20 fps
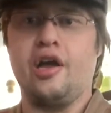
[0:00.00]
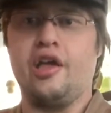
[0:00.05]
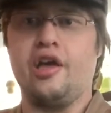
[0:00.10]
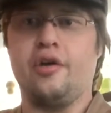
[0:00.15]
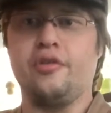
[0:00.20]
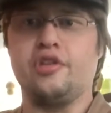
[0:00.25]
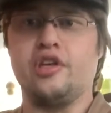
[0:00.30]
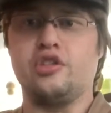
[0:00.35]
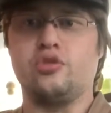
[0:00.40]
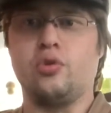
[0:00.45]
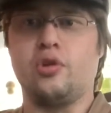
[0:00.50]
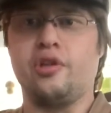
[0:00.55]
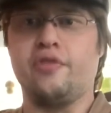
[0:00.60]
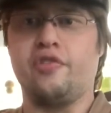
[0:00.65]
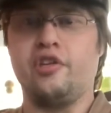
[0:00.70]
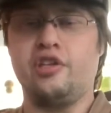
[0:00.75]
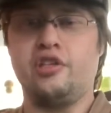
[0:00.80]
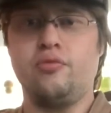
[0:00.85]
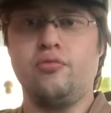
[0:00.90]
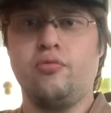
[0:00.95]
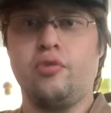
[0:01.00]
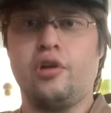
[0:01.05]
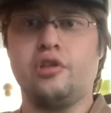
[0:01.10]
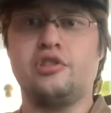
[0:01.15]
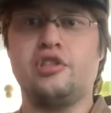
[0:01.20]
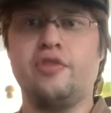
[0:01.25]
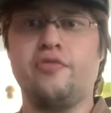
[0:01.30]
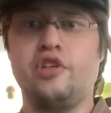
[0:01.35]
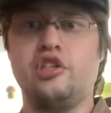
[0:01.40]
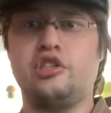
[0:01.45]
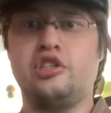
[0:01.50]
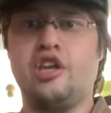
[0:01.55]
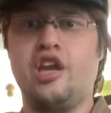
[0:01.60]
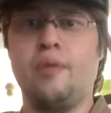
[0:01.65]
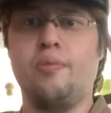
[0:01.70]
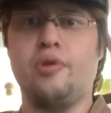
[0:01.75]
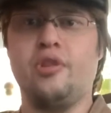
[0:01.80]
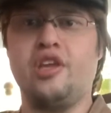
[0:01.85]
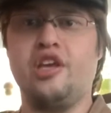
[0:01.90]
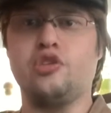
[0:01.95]
hilt that's relatively
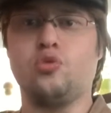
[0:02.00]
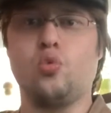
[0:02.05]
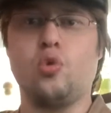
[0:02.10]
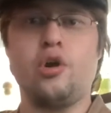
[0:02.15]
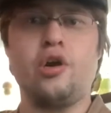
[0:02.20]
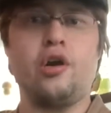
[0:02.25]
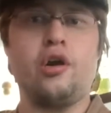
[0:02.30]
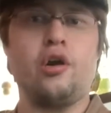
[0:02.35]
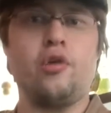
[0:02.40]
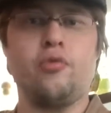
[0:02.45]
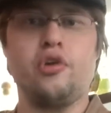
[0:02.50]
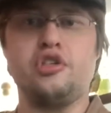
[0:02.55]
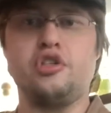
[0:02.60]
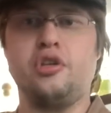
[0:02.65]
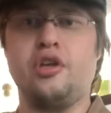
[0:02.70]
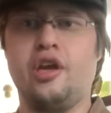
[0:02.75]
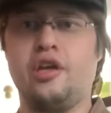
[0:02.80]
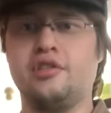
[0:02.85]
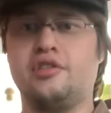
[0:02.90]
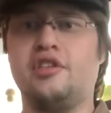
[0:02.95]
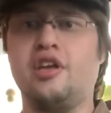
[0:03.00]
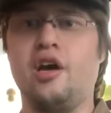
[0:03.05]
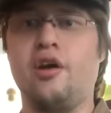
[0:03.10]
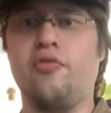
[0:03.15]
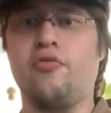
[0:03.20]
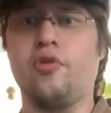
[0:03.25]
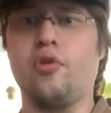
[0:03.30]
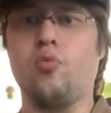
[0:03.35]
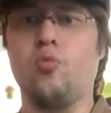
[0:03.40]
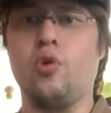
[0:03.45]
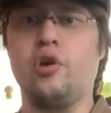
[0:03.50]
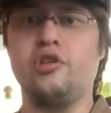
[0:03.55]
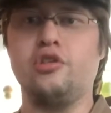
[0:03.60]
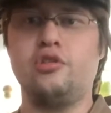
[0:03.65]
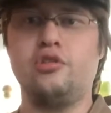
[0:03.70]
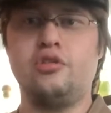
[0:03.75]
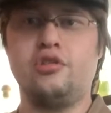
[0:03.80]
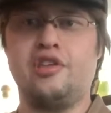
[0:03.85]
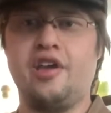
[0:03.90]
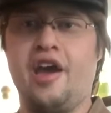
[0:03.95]
cheap, but these were originally on sale for
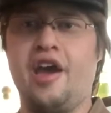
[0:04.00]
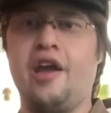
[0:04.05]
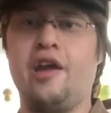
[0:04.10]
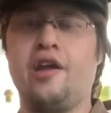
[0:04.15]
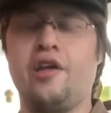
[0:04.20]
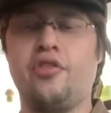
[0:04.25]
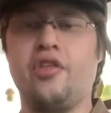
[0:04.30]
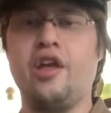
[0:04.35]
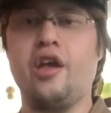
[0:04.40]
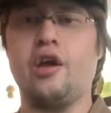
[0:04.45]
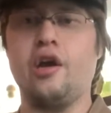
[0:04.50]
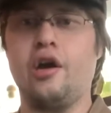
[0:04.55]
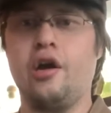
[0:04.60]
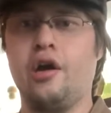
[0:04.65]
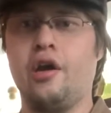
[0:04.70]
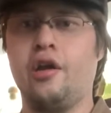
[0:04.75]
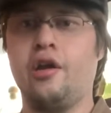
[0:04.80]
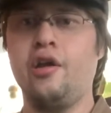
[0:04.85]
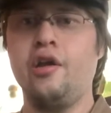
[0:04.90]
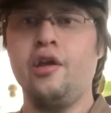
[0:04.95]
$110, I think, on